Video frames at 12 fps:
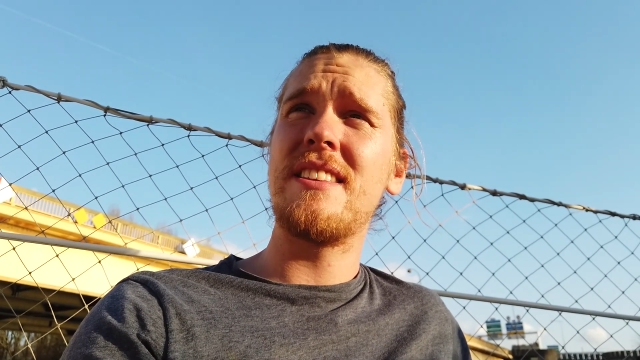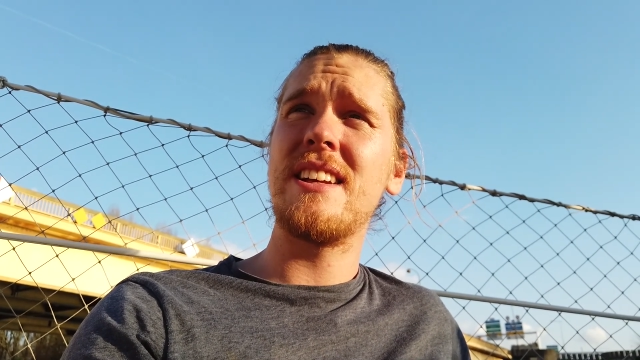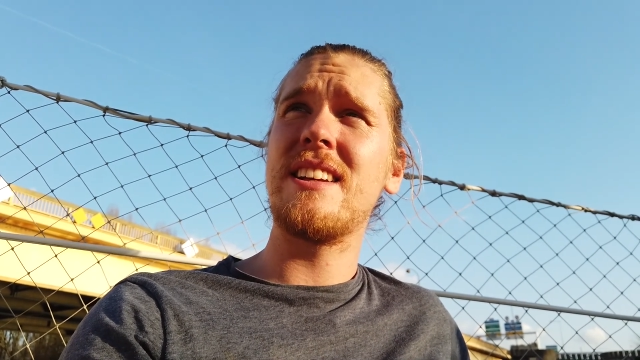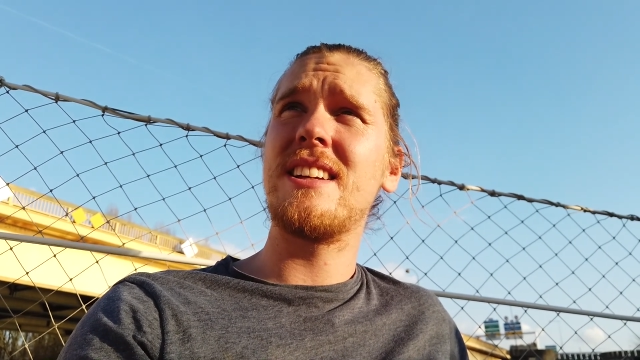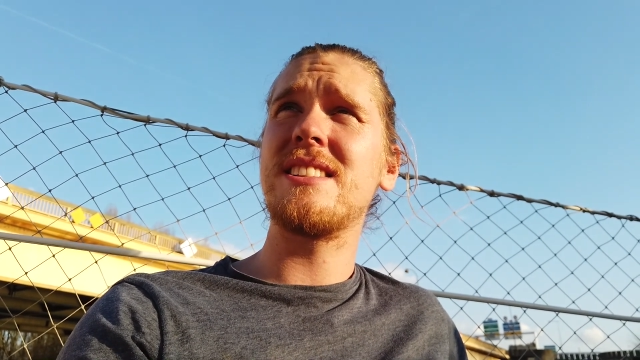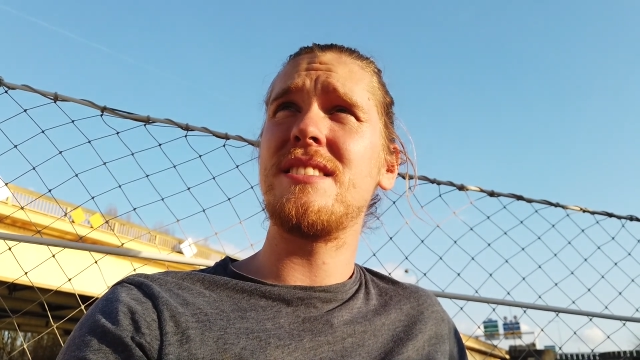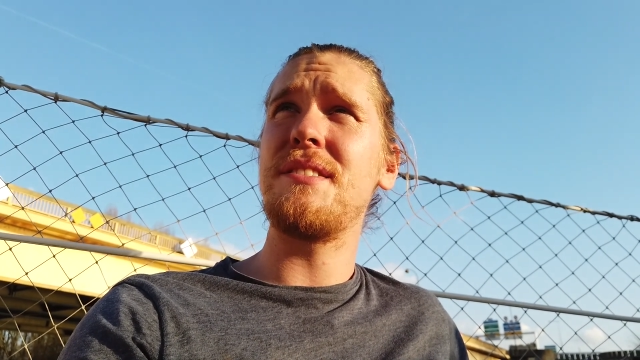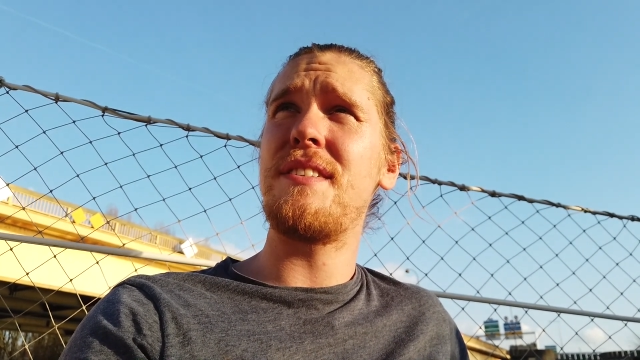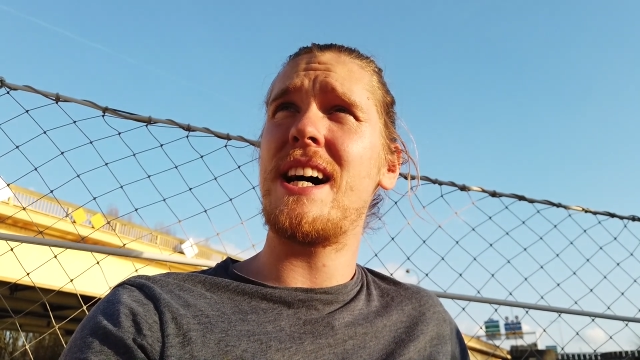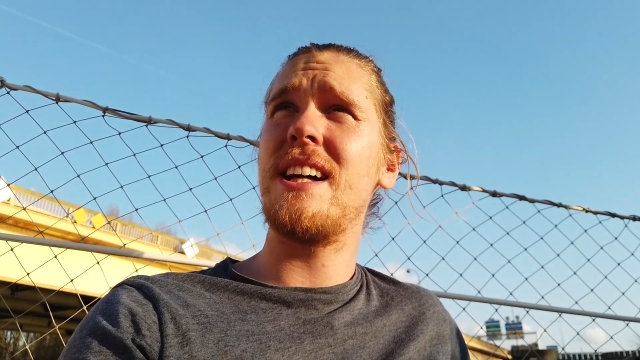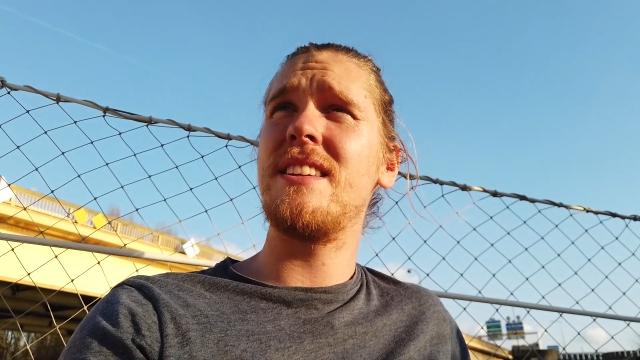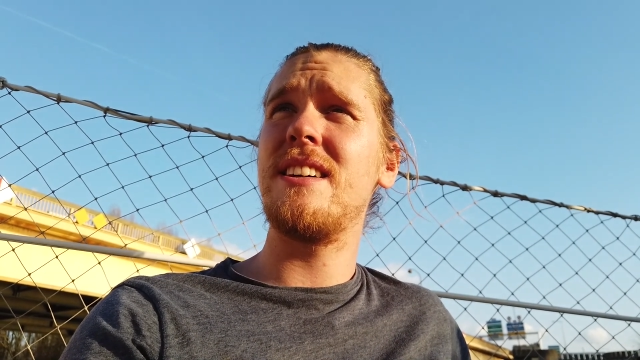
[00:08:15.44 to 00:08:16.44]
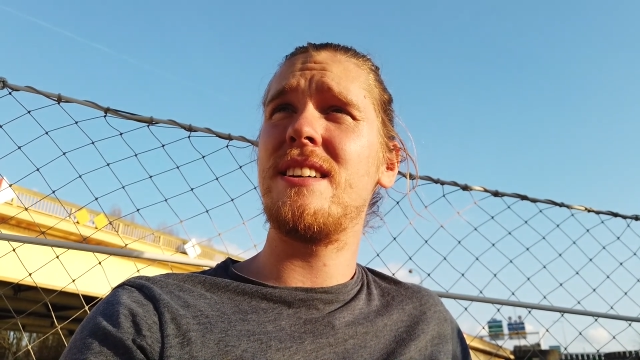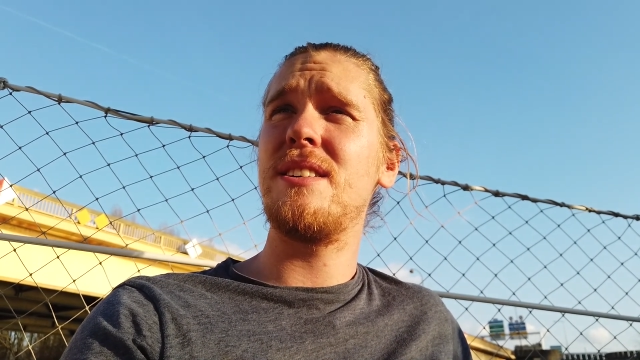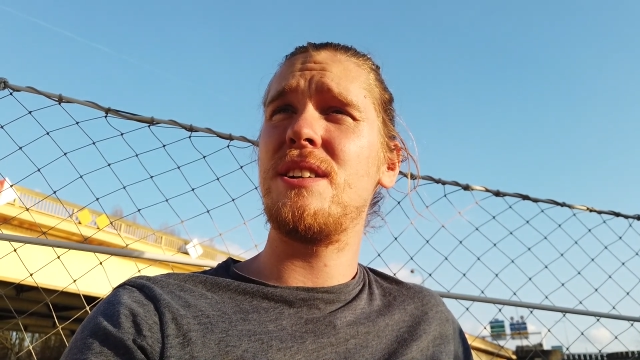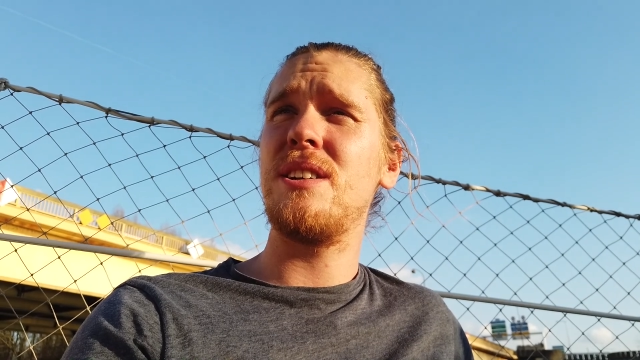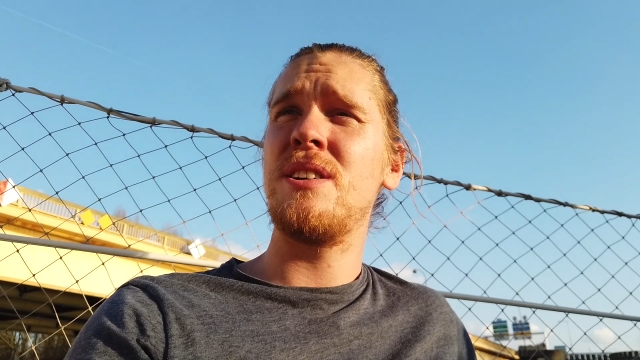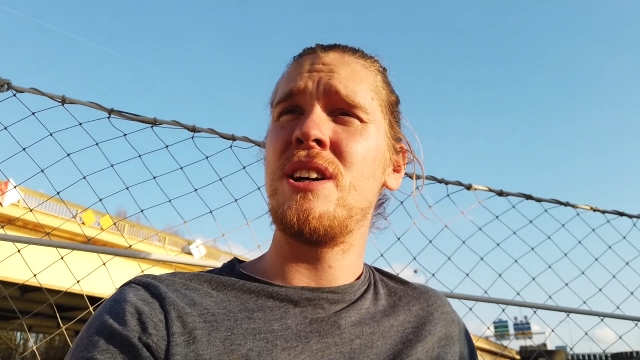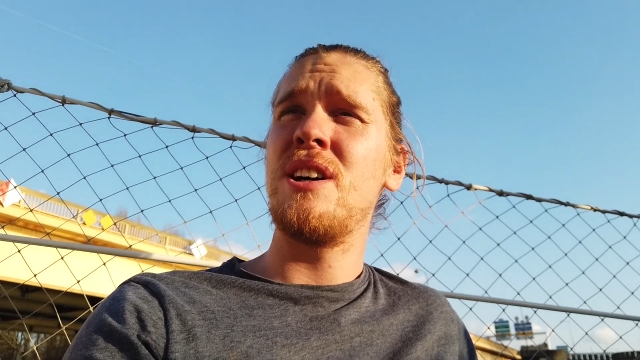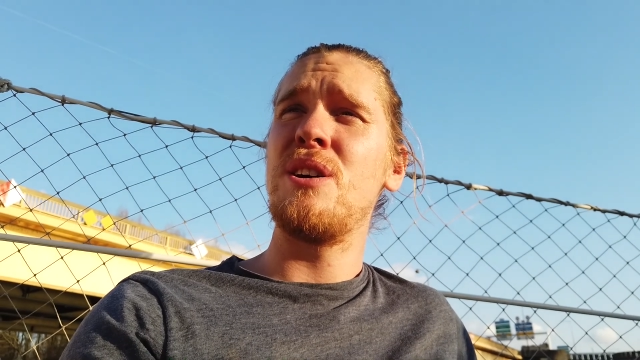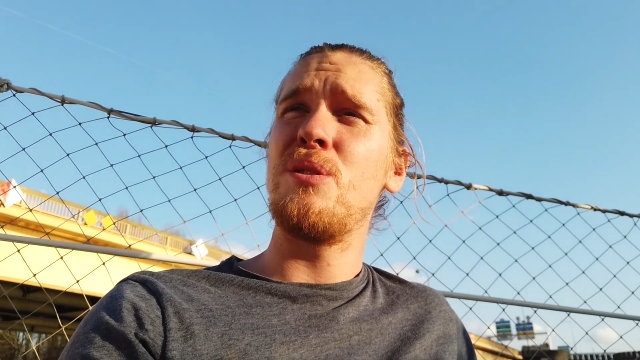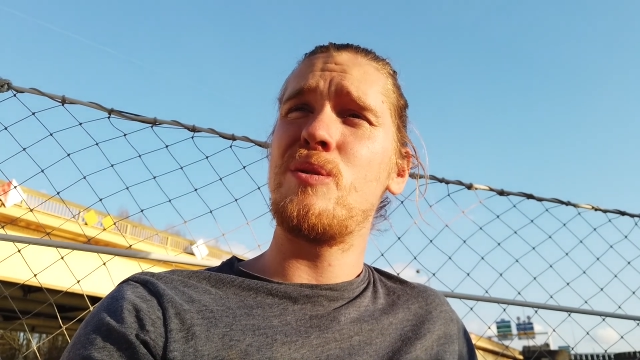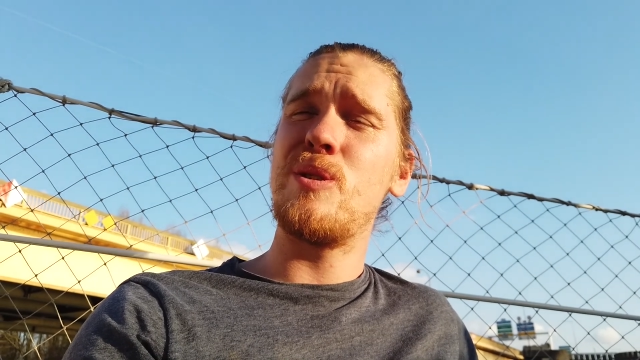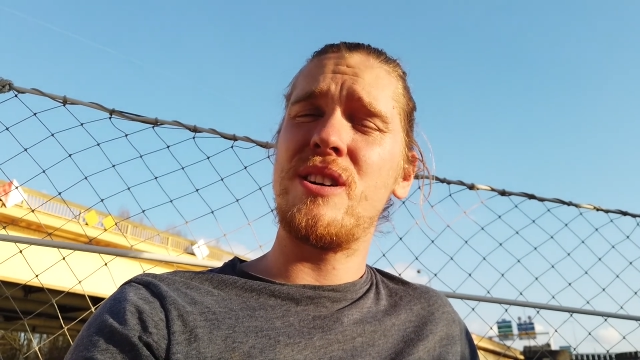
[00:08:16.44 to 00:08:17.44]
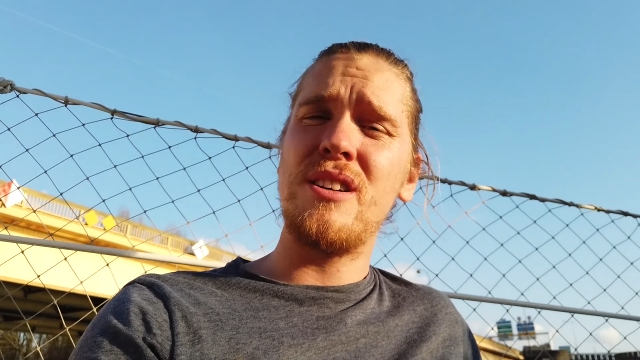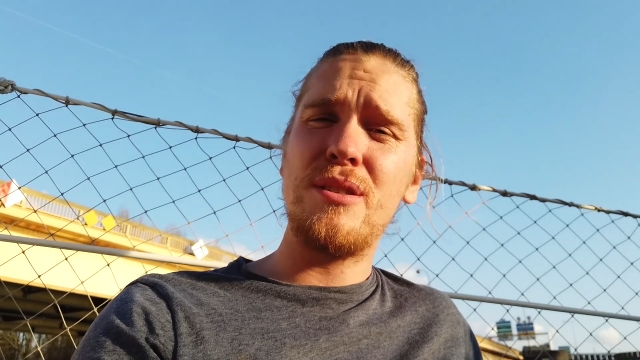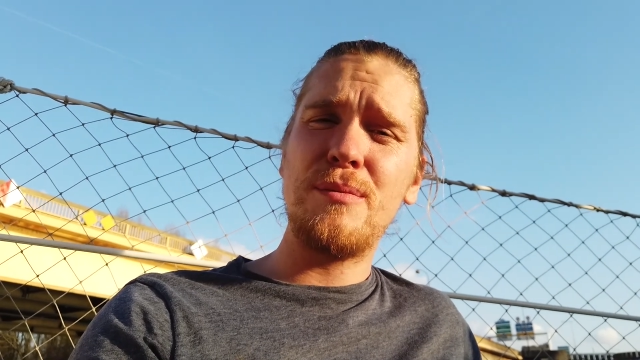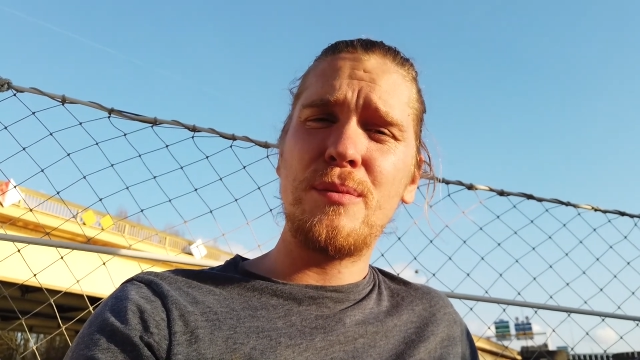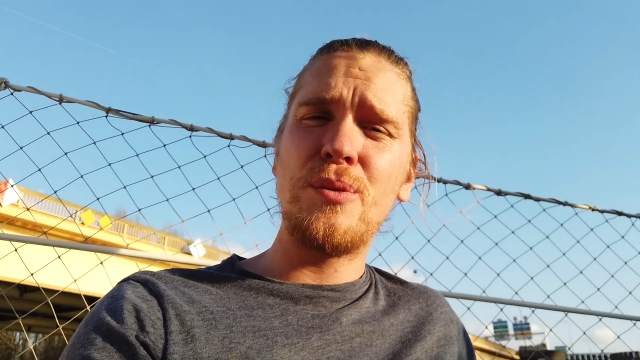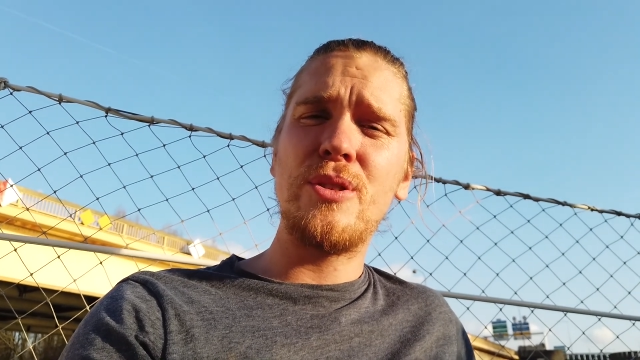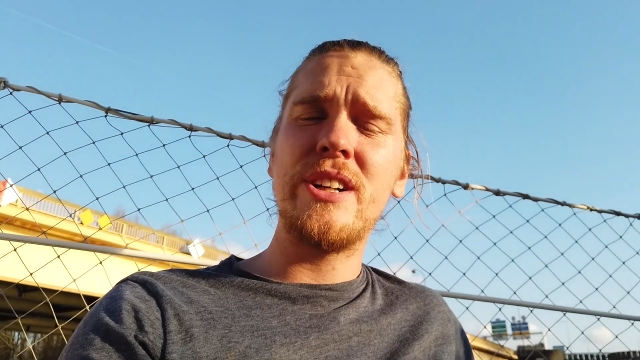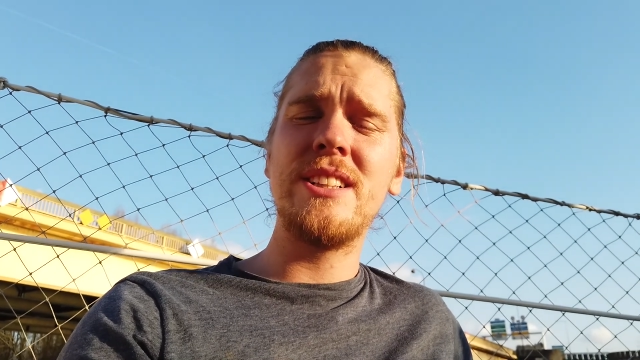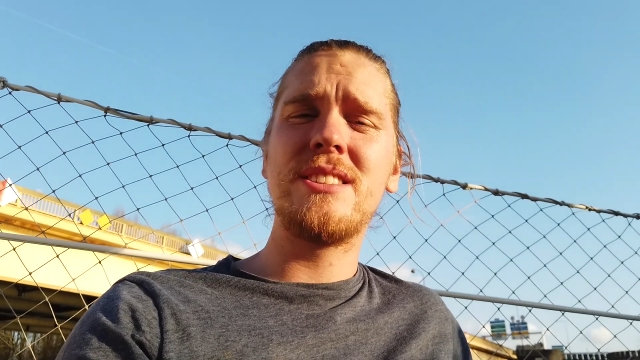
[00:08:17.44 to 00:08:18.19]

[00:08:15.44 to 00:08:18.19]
I think it's the fact that we're